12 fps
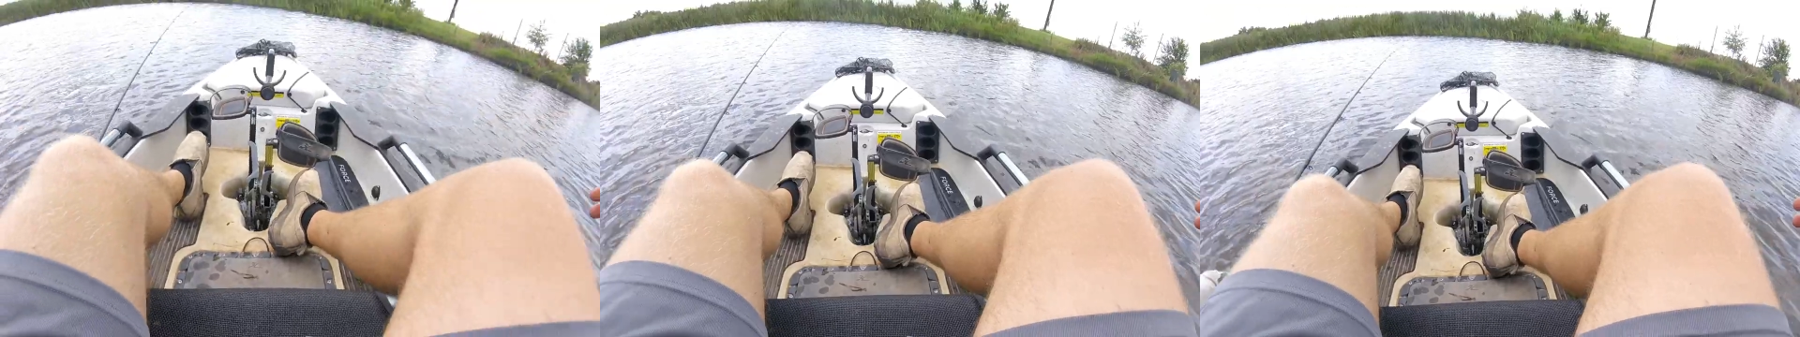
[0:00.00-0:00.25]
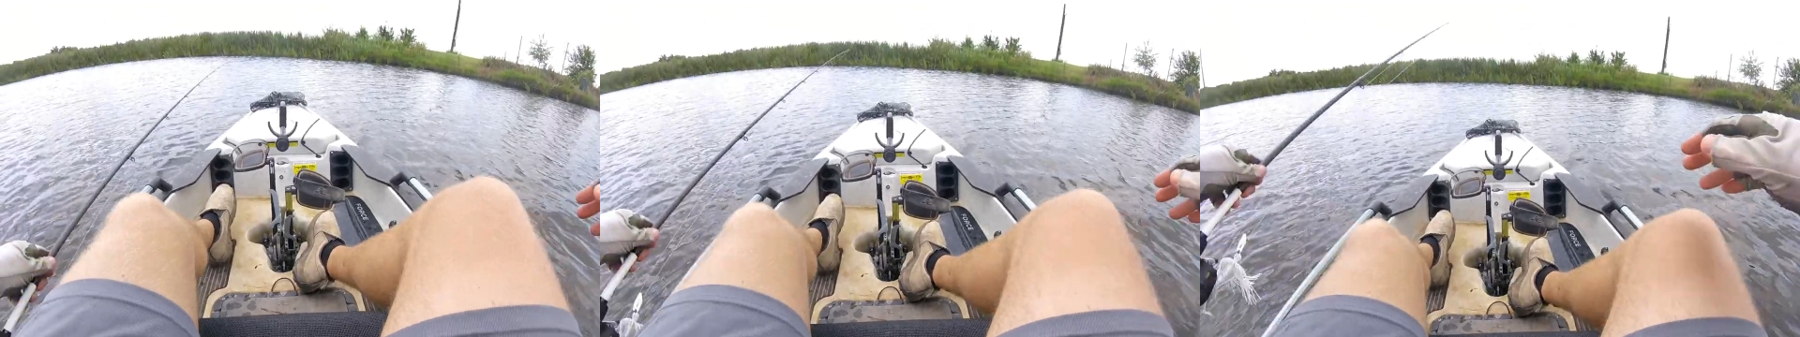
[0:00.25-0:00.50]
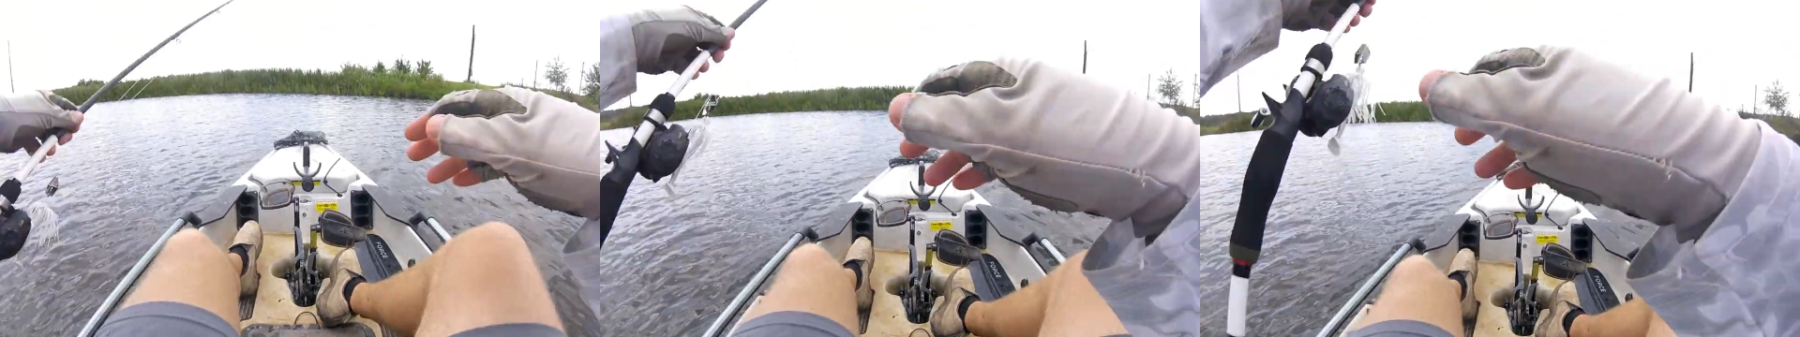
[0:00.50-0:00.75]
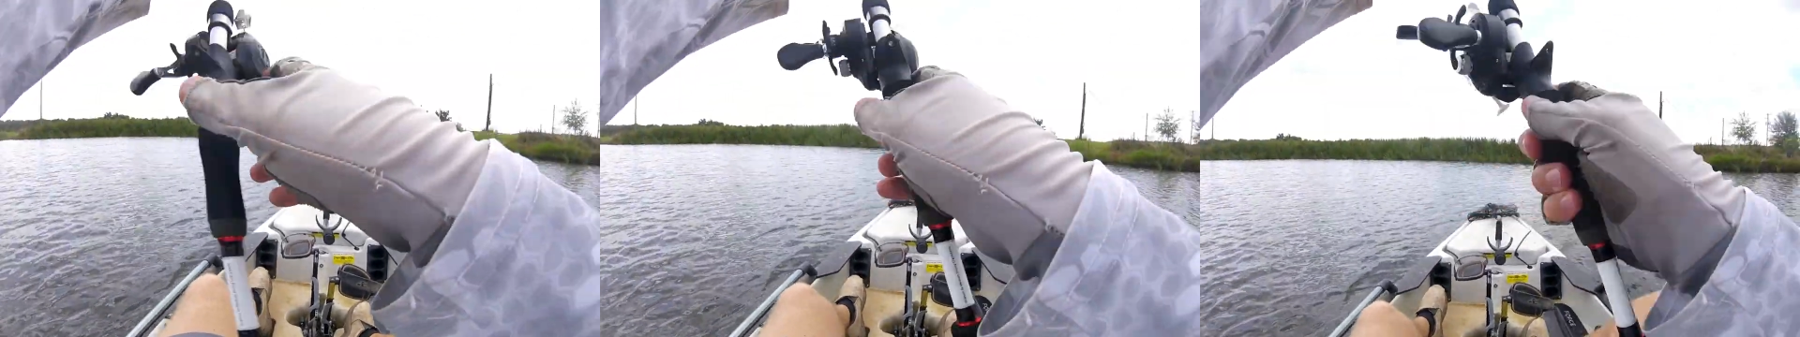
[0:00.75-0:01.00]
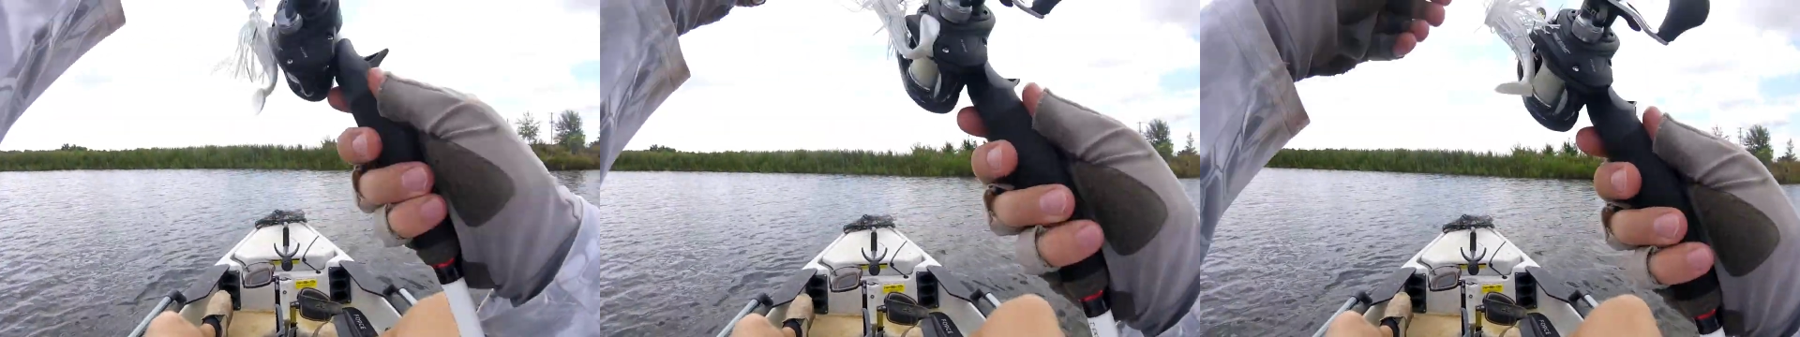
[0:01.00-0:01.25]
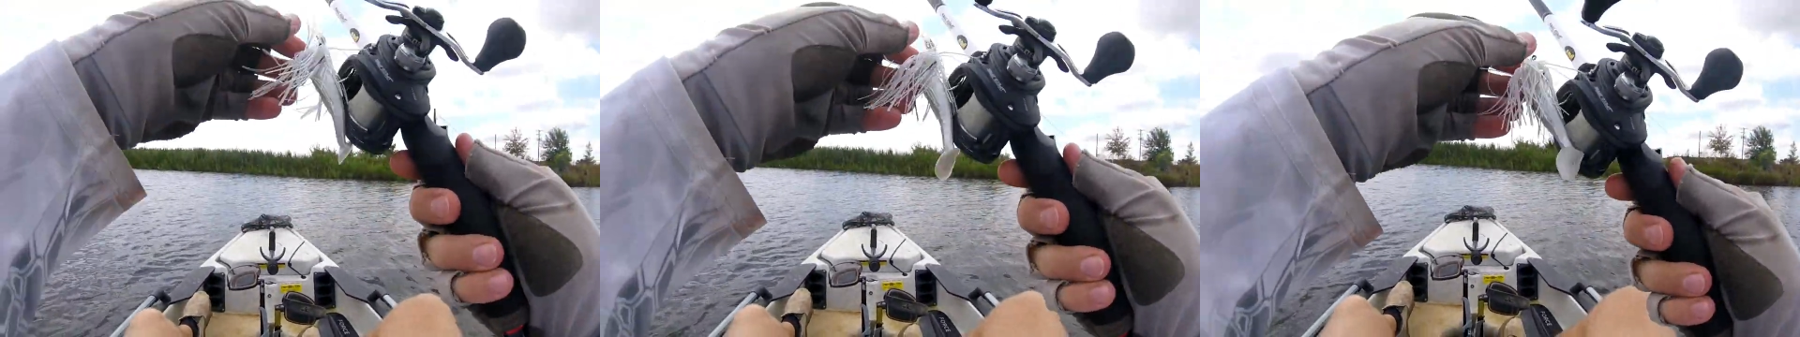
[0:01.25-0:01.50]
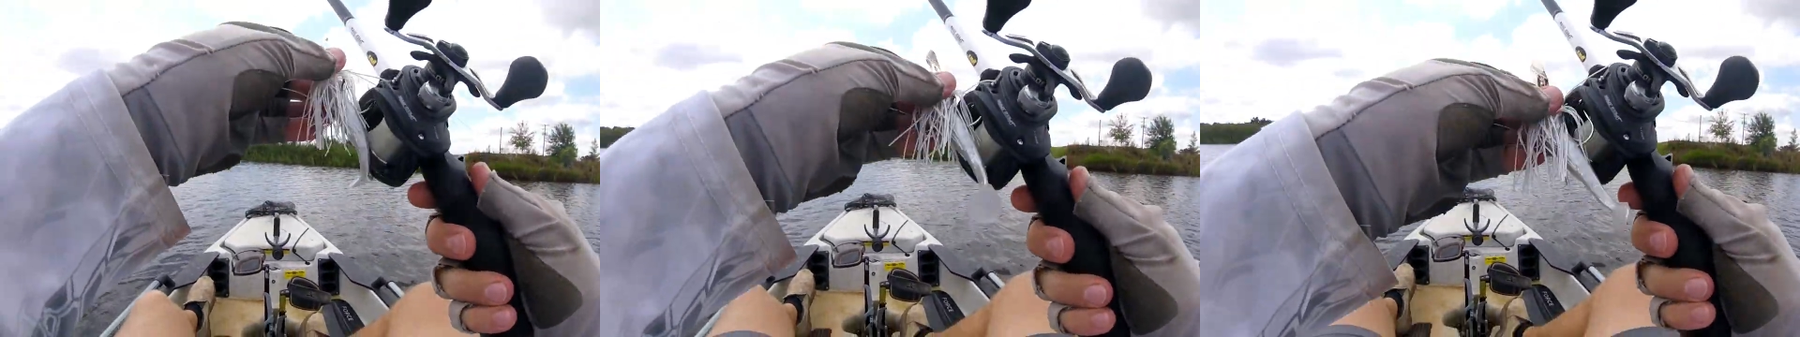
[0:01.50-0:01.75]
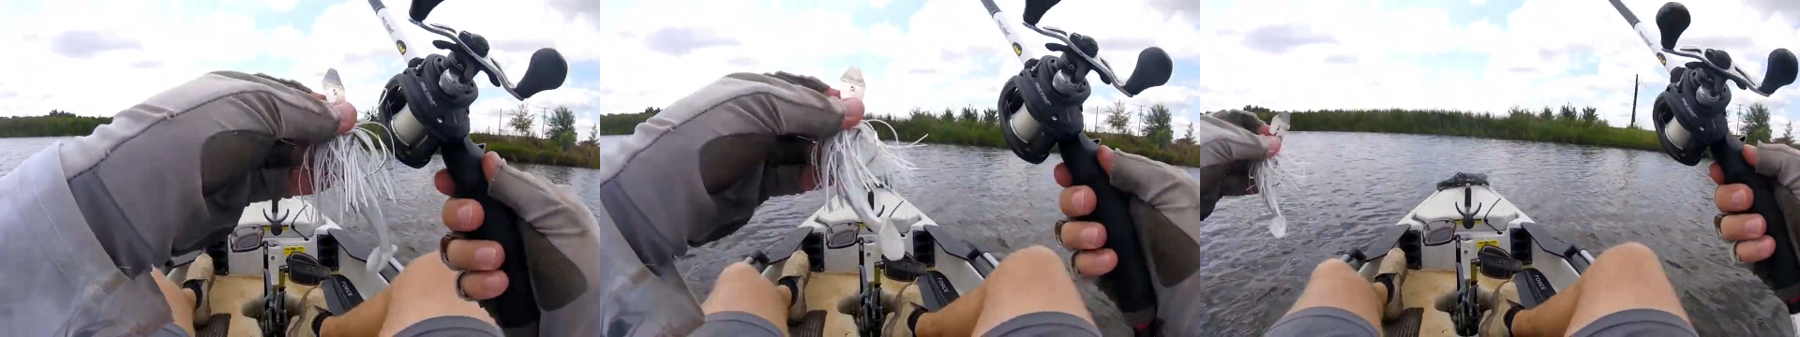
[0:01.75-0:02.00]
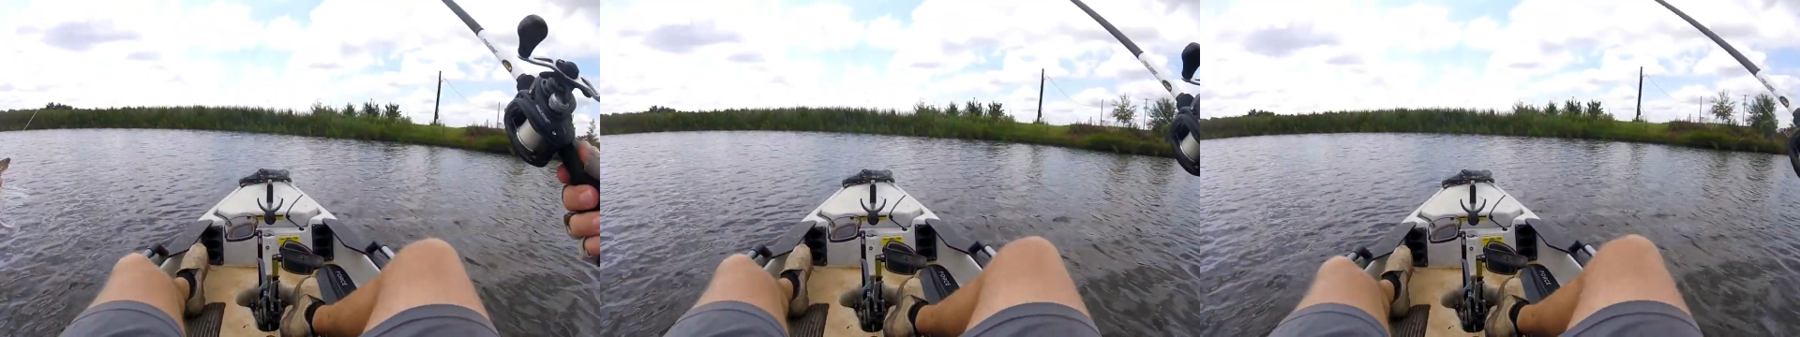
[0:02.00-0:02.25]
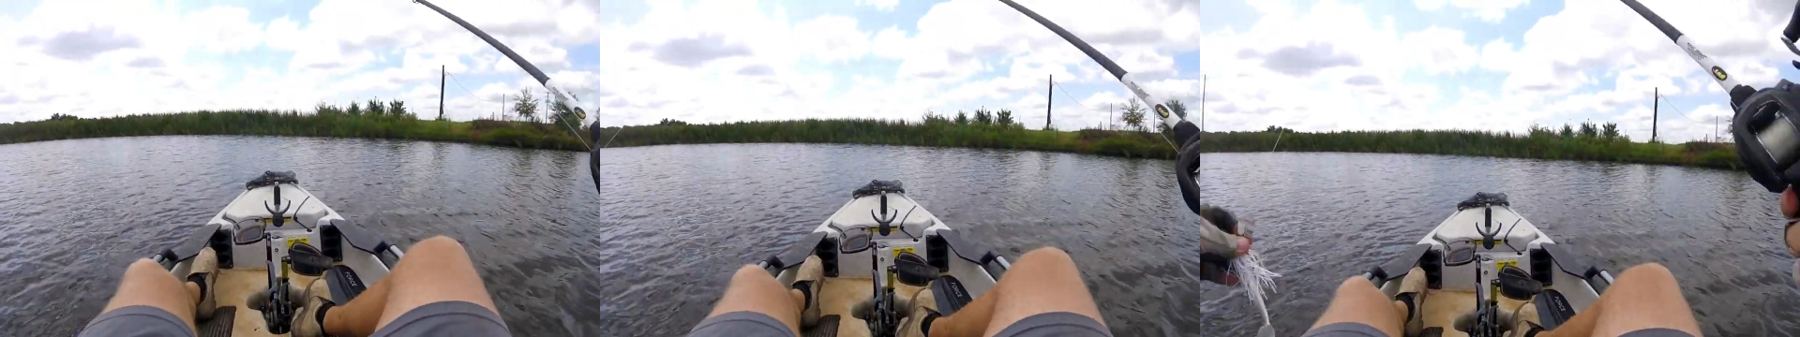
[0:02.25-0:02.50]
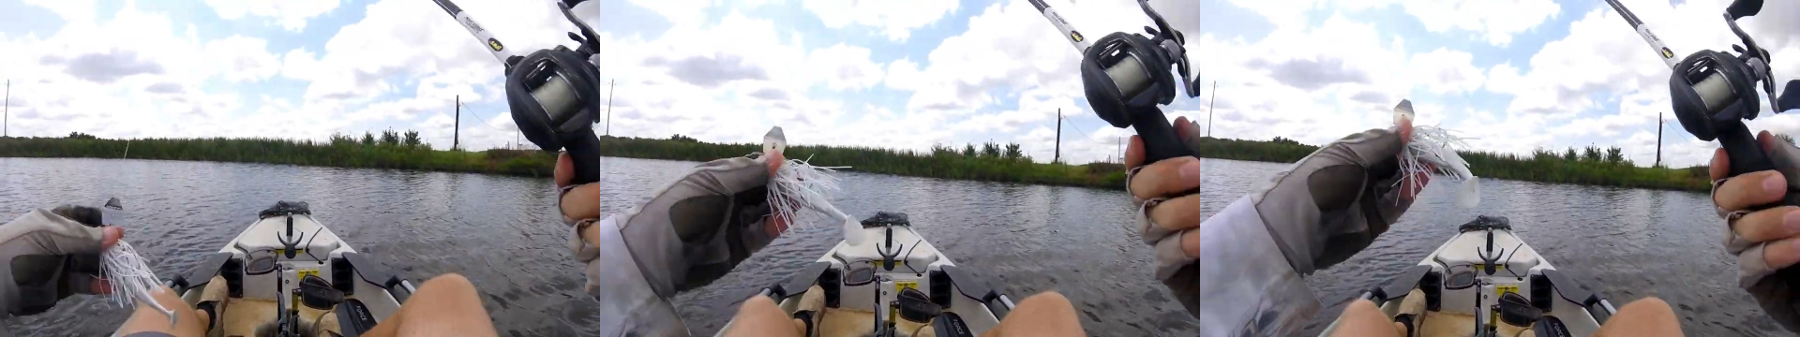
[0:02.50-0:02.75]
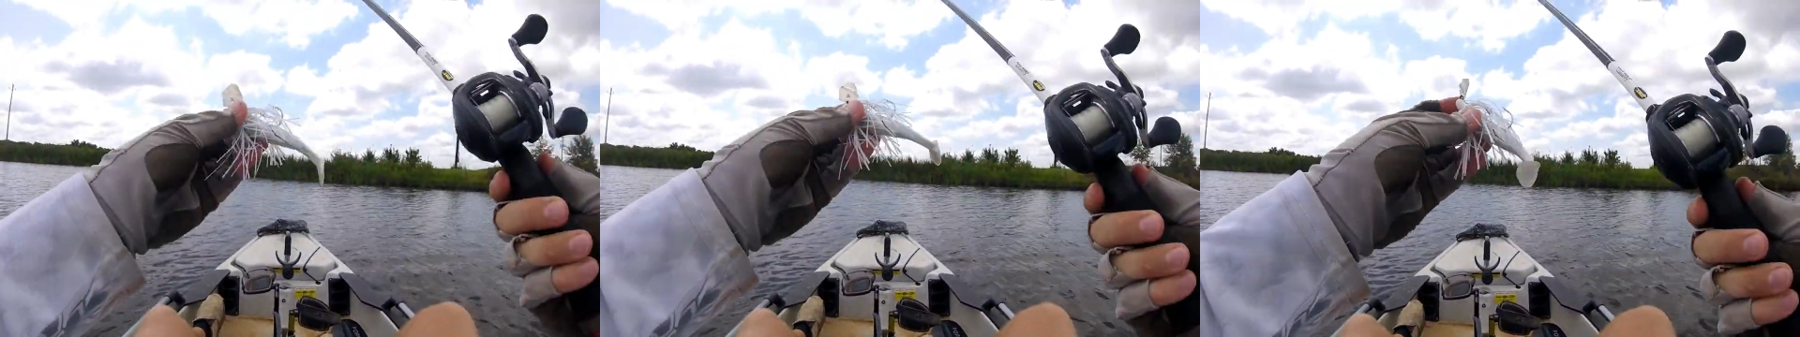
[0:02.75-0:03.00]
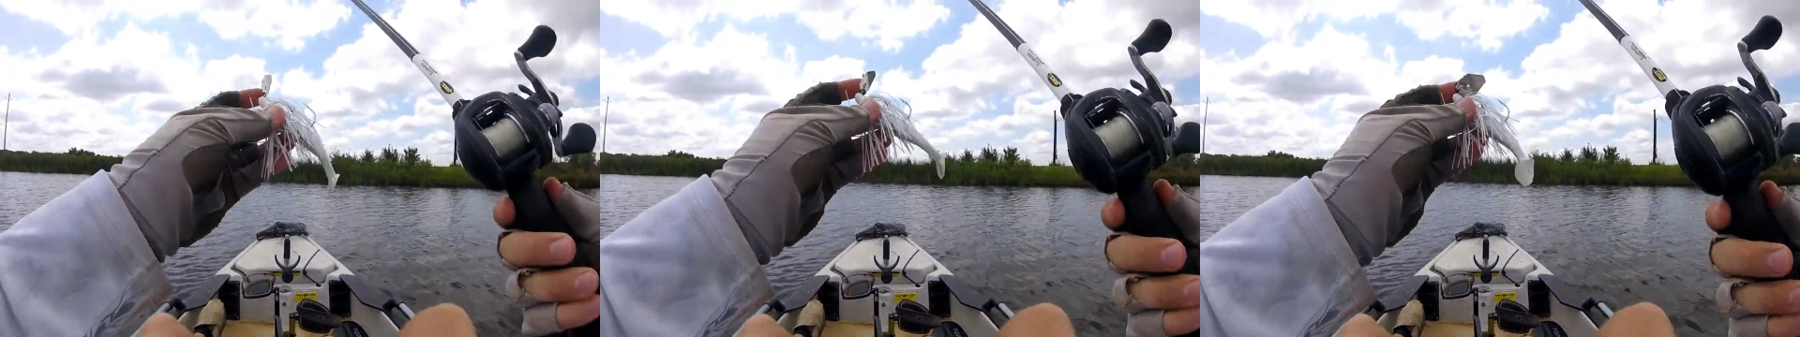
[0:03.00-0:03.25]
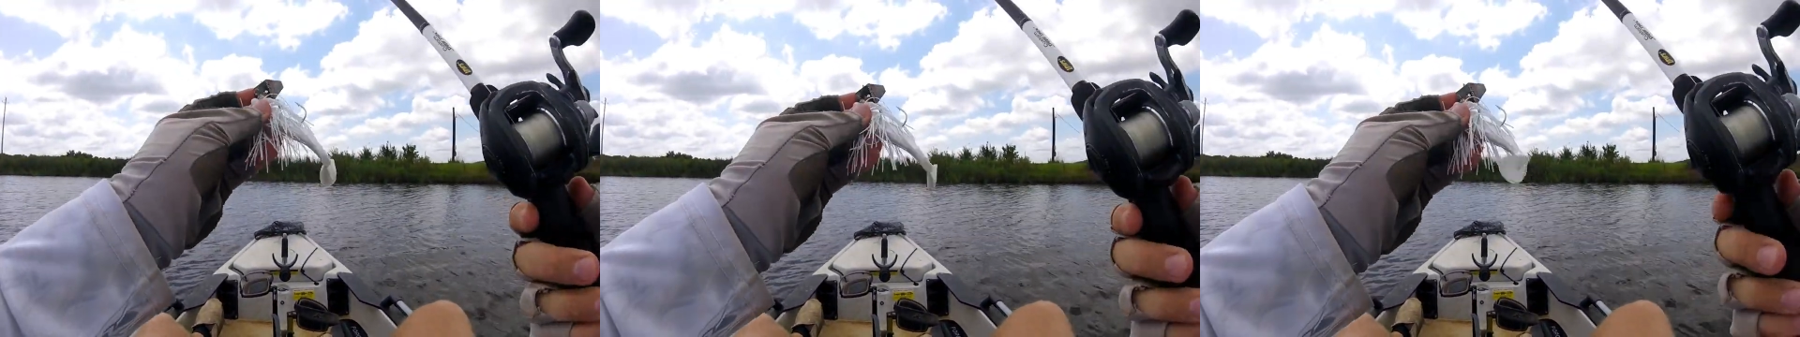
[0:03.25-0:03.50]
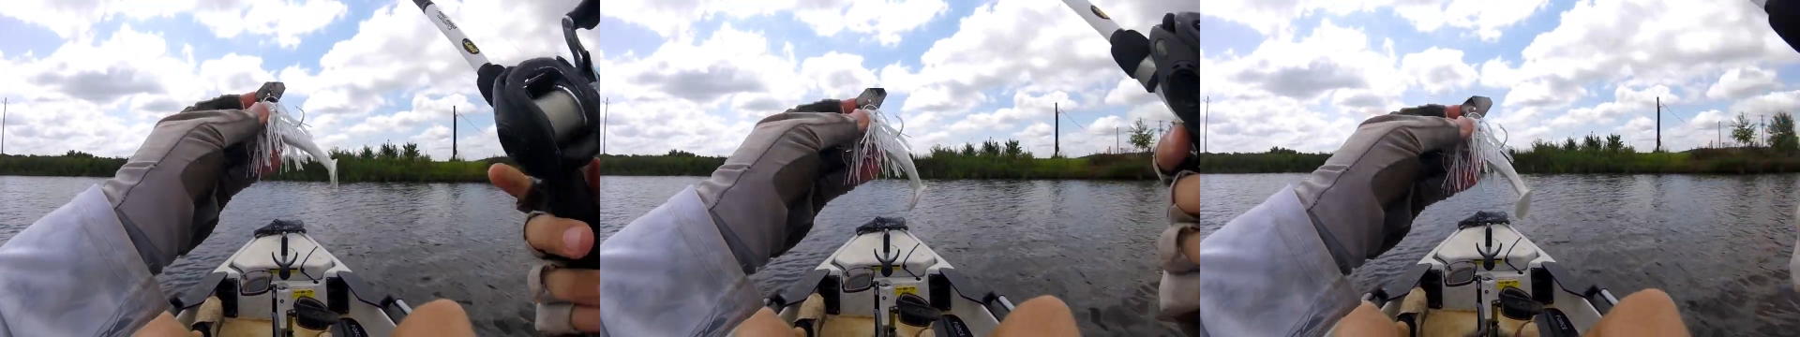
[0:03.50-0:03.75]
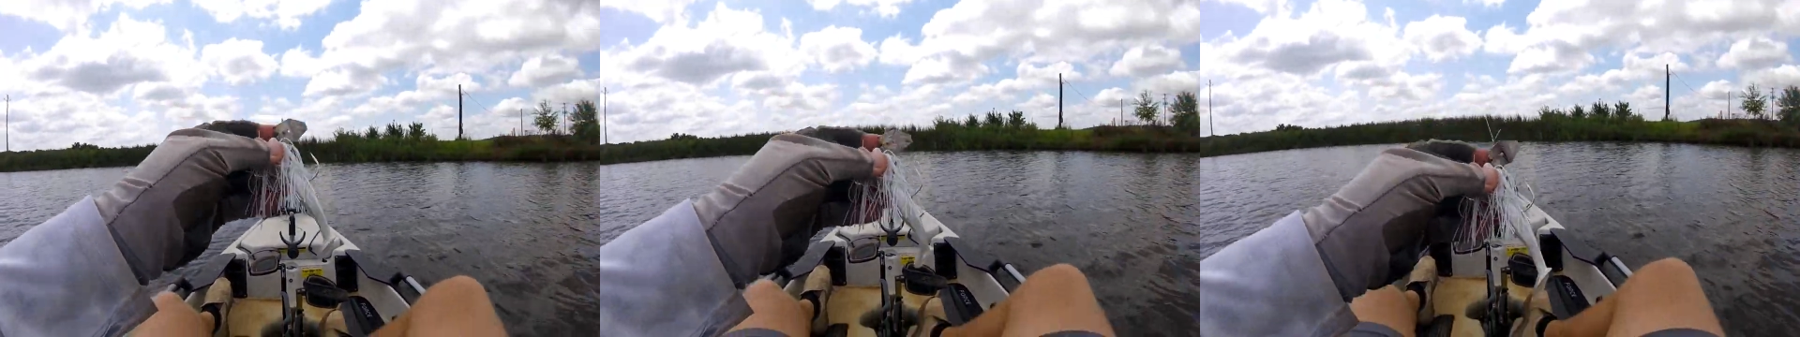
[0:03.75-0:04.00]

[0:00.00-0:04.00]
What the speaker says: Nobody's mouth can be seen.